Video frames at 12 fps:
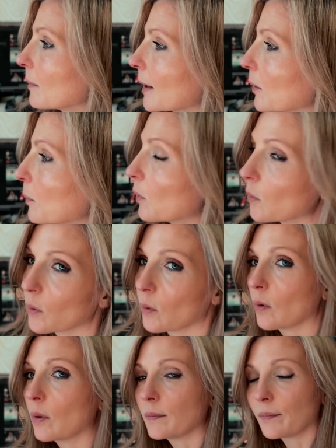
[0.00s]
at the
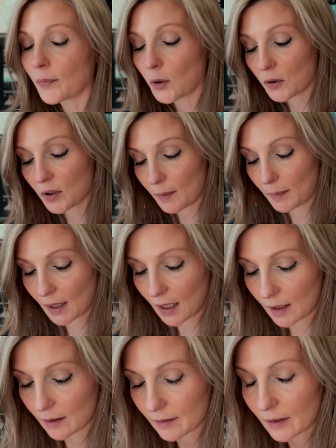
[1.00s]
pool or
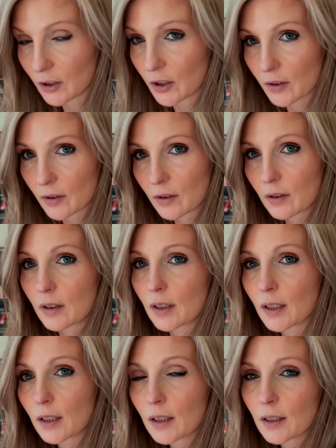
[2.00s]
something and just,
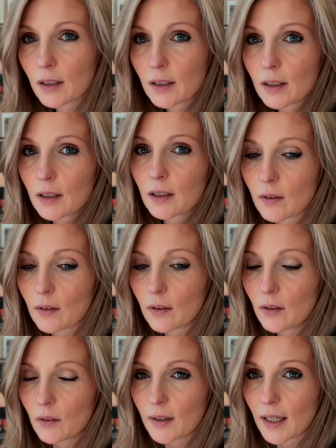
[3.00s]

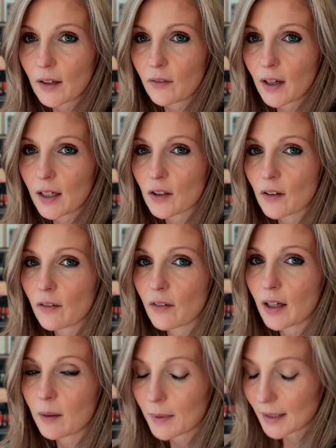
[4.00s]
take advantage of the
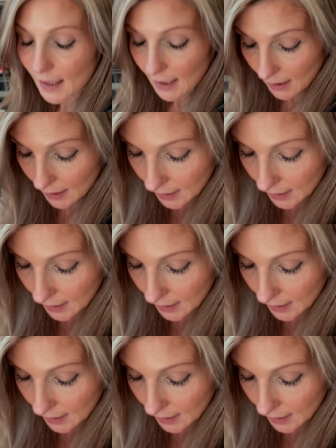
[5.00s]
vitamin D,